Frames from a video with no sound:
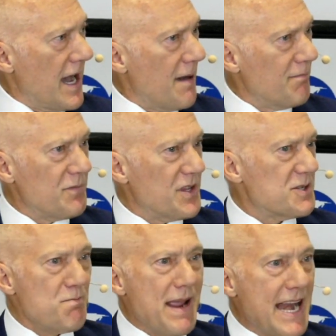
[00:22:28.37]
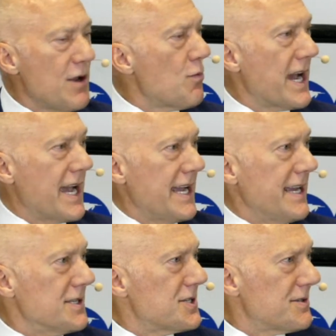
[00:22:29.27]
there's many
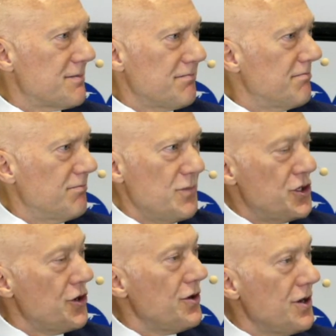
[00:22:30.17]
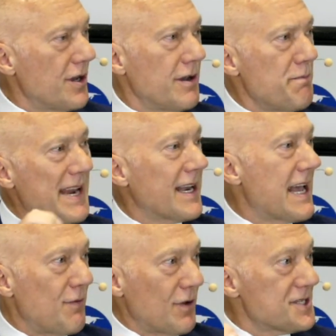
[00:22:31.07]
ways junior,
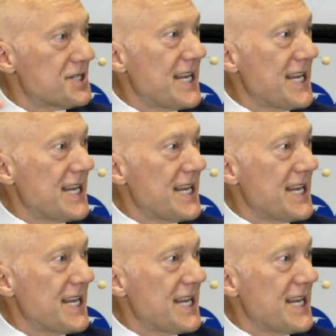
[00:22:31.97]
mid-level, and senior